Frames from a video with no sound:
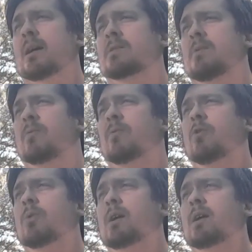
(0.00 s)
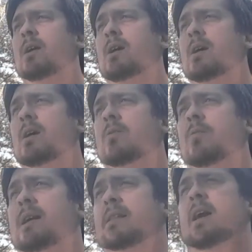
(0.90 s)
guess before we
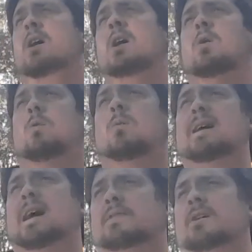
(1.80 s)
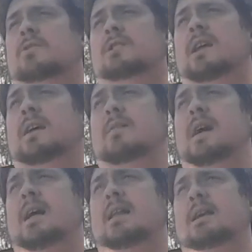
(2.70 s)
we get there. One, we have to understand
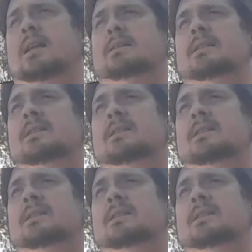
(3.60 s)
that it is